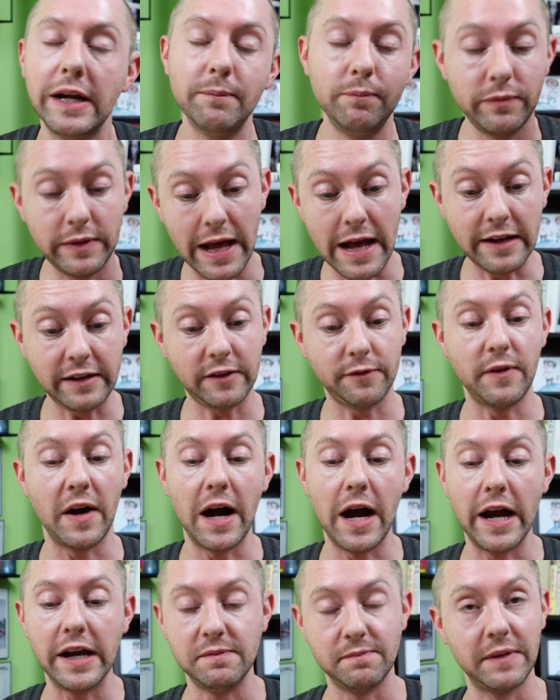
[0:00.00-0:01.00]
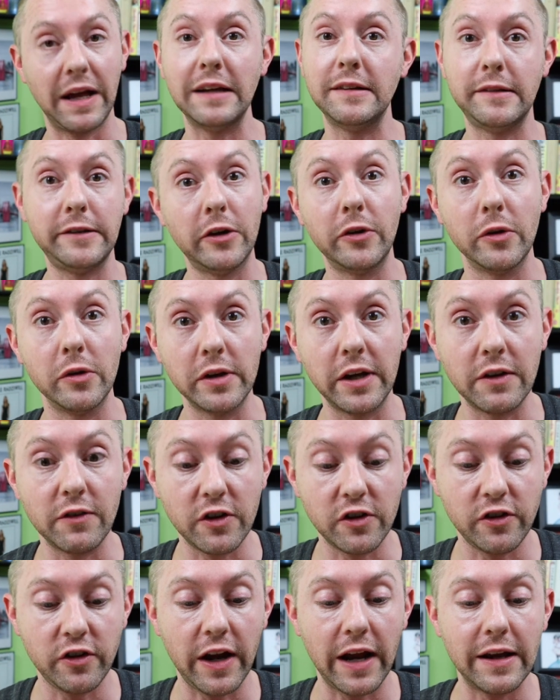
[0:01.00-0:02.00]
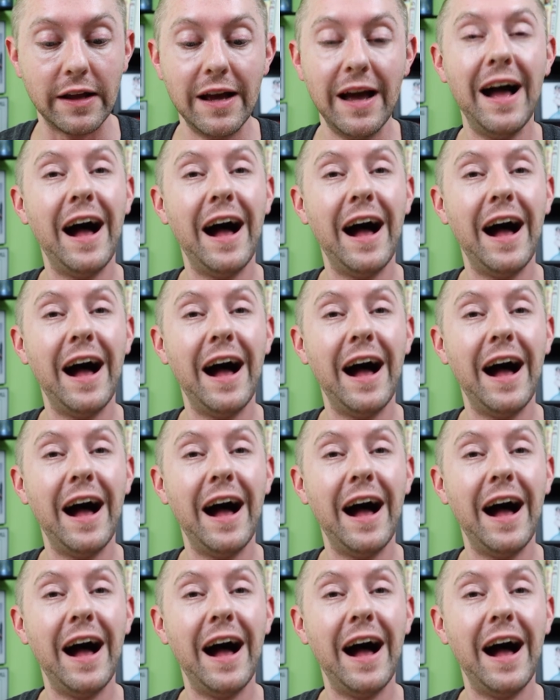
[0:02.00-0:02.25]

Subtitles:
And that's fine. I still don't give a shit.